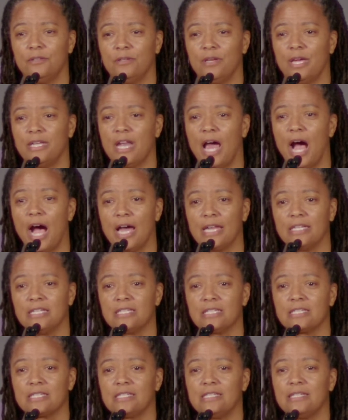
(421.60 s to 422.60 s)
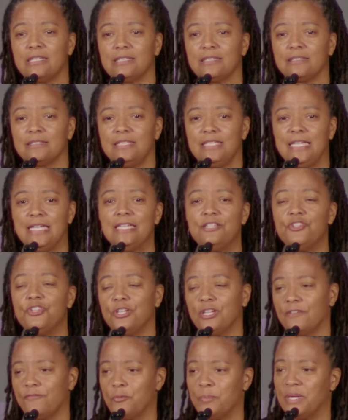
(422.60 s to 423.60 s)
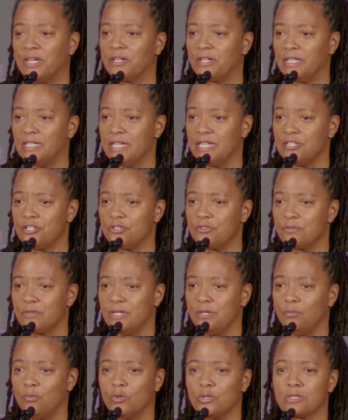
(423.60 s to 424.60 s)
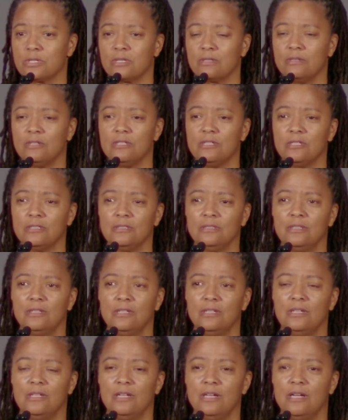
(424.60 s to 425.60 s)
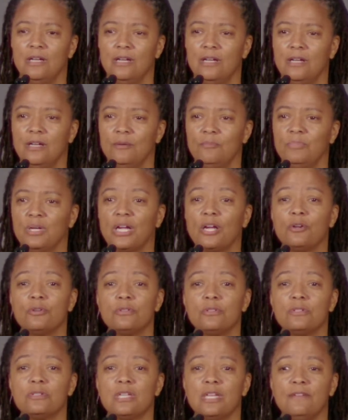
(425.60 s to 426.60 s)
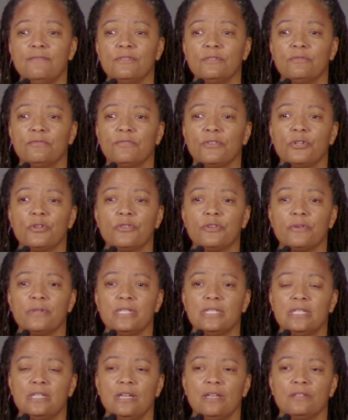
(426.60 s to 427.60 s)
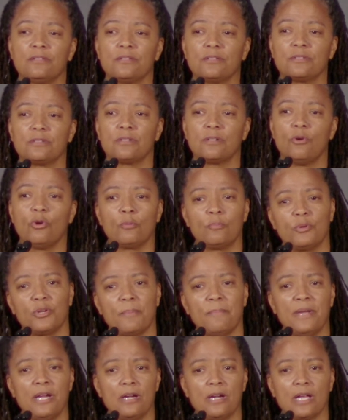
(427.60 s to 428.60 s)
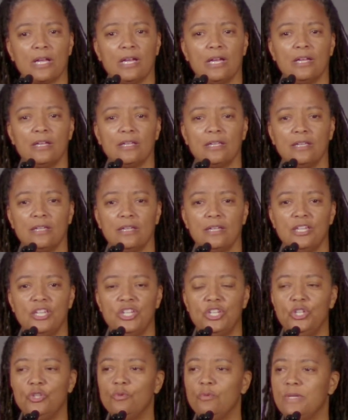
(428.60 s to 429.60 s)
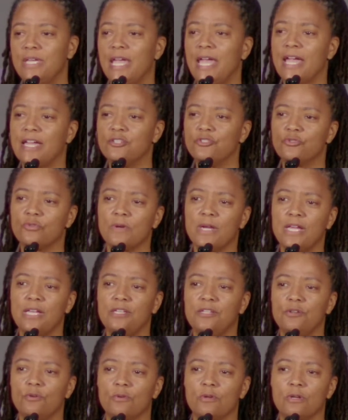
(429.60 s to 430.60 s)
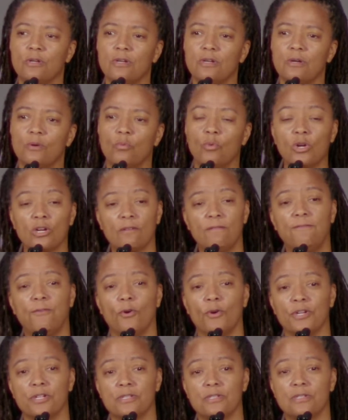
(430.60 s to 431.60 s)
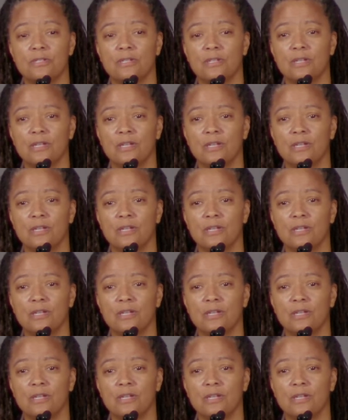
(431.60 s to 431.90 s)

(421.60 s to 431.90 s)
an honest teaching of American history, warts and all, but goes even further and tells corporate America, you can't train your workforce